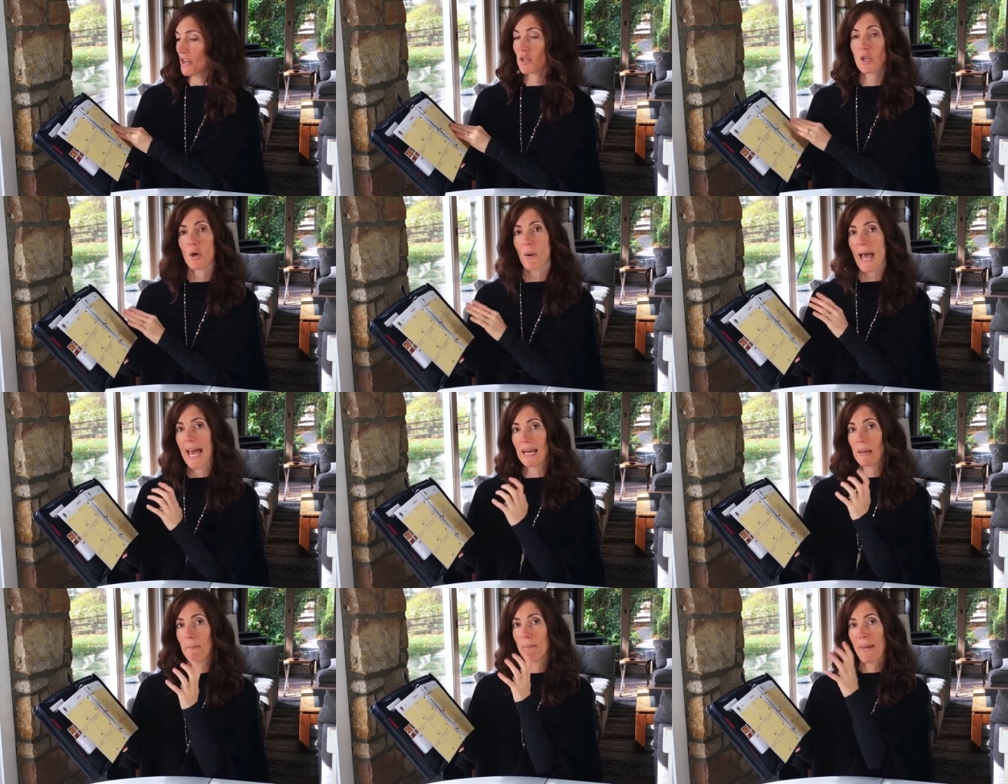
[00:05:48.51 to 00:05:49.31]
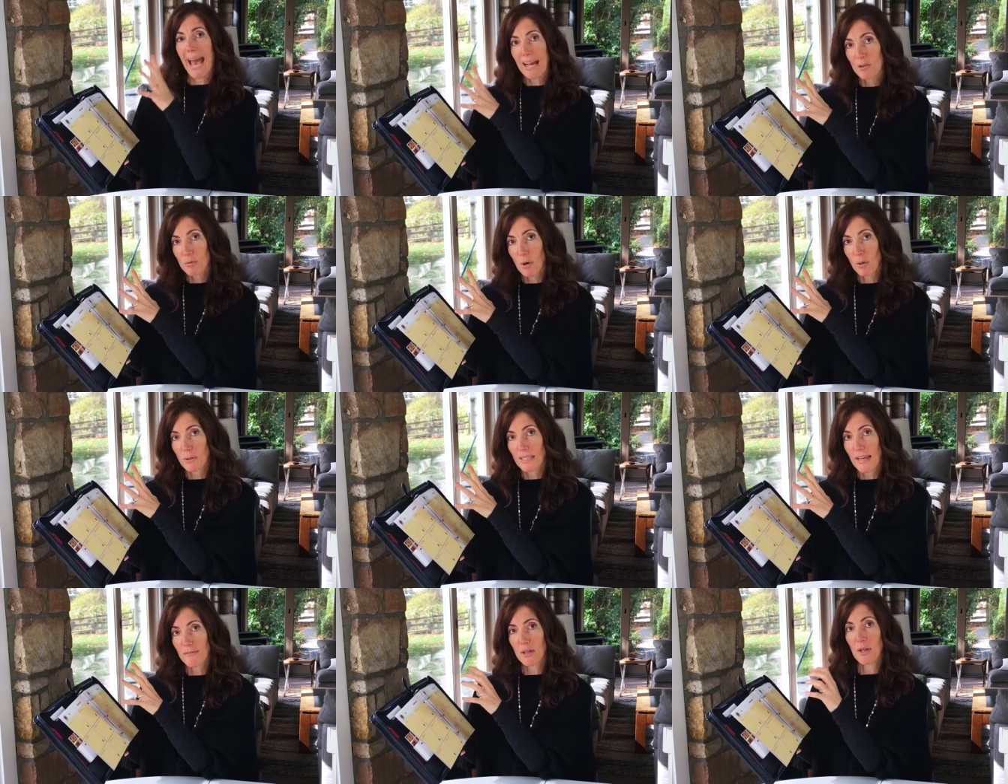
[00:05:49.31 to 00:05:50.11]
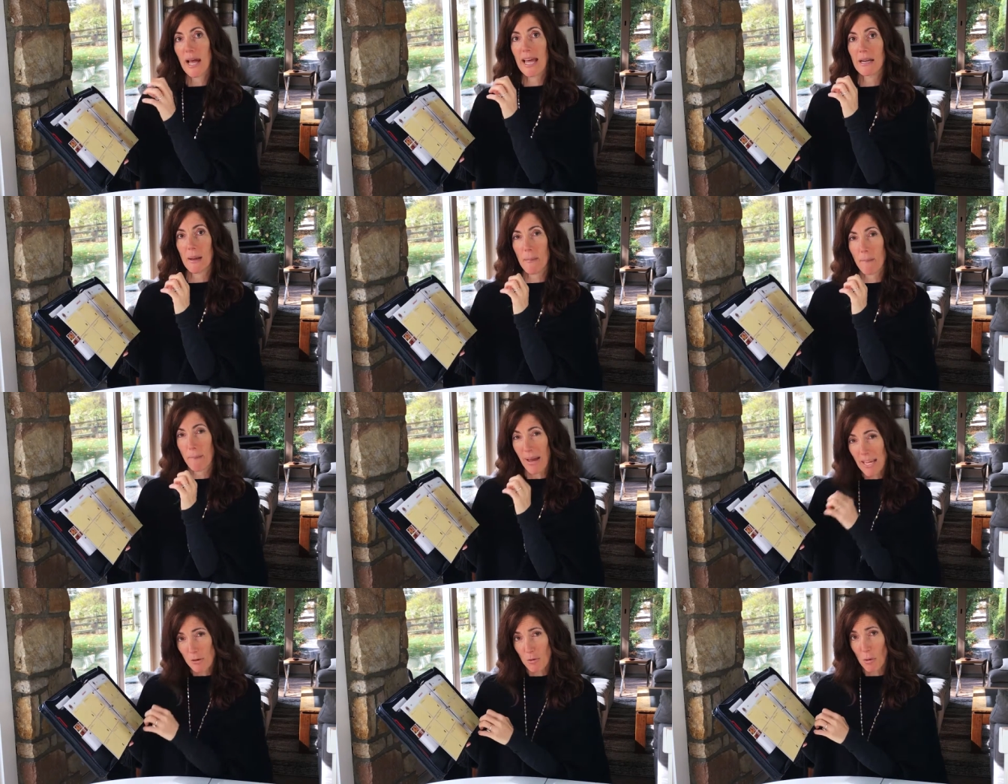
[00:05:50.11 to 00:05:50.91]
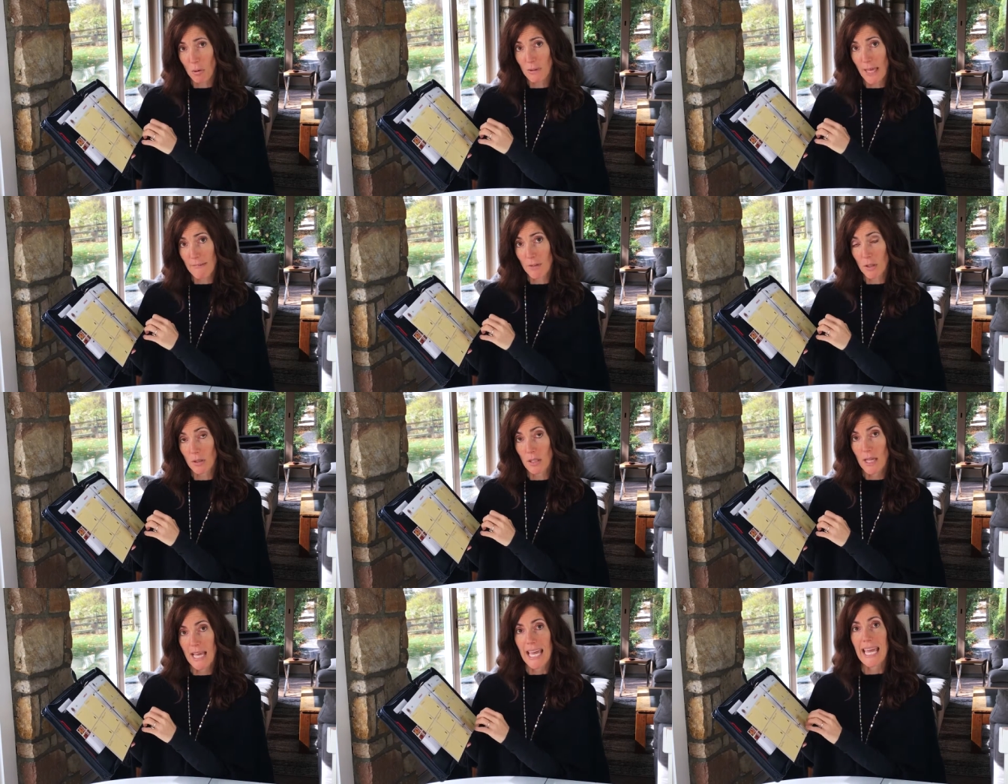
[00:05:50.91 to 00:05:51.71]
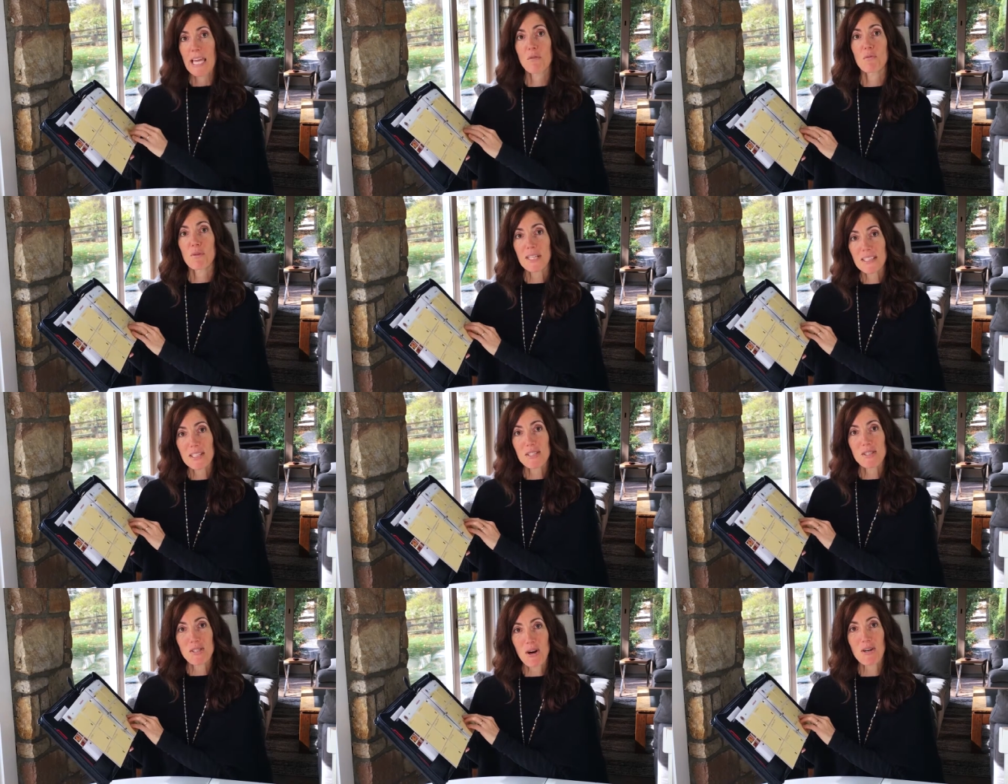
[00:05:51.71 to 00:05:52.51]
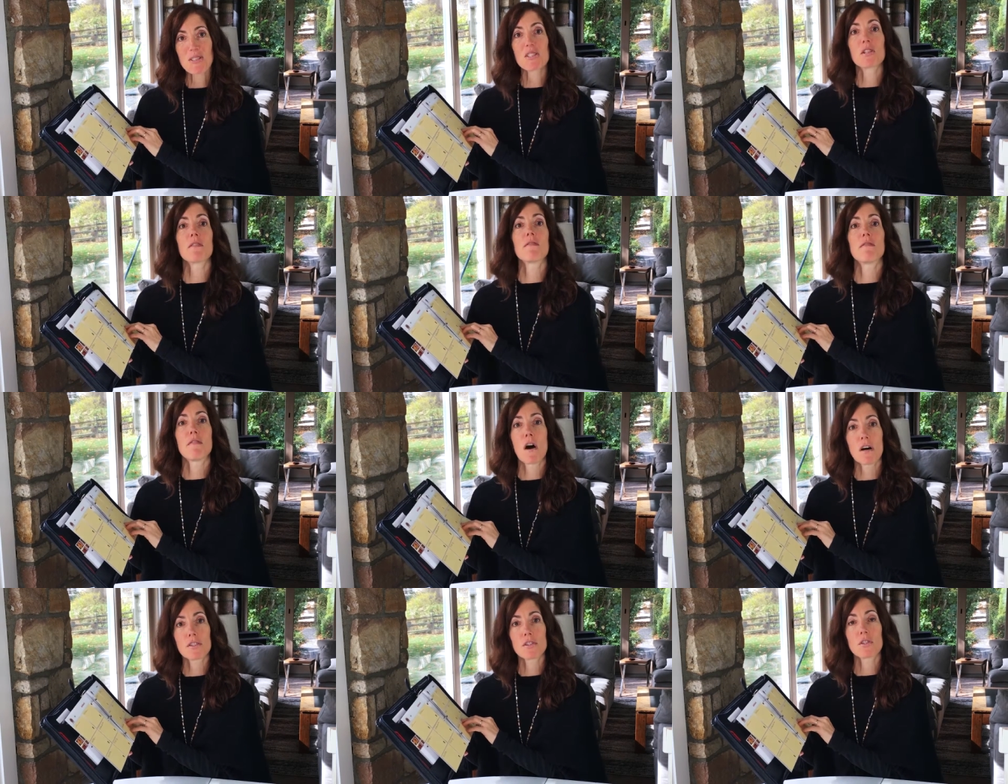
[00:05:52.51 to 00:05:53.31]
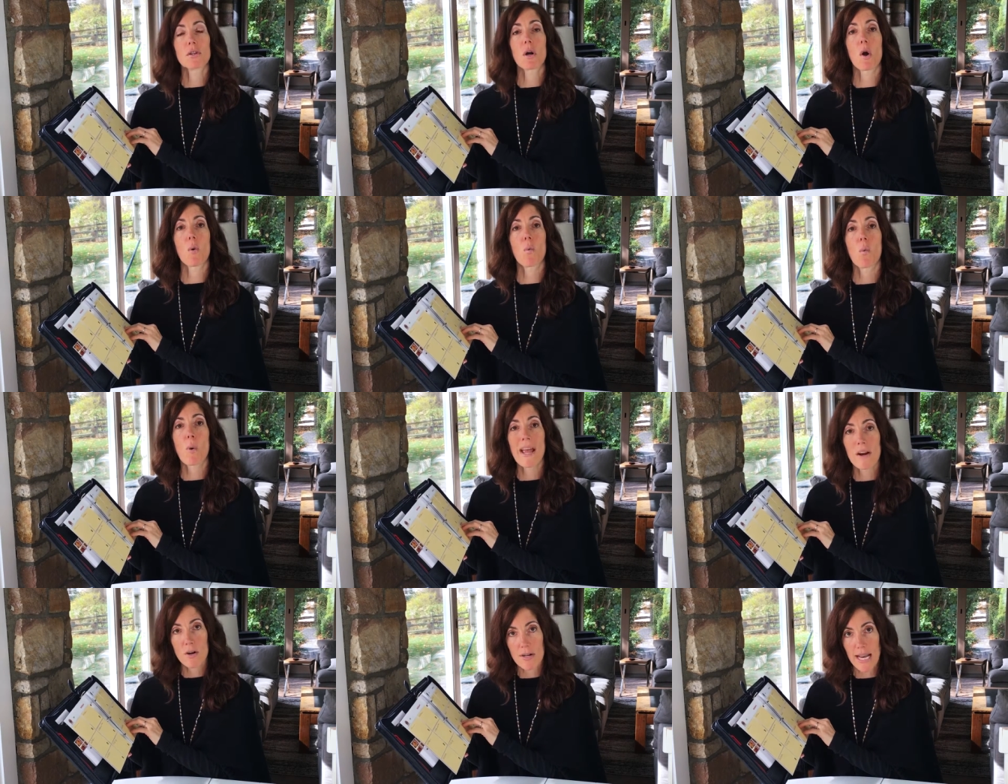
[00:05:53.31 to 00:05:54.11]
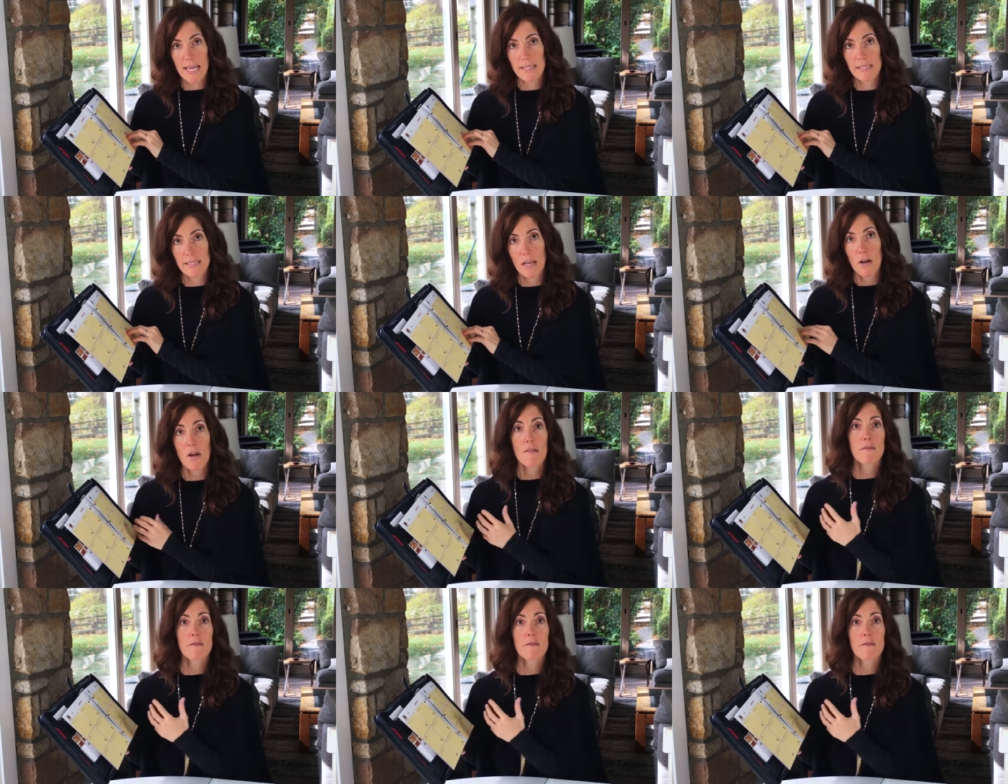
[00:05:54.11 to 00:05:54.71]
at a macro level and a micro level, it really starts to foster awareness.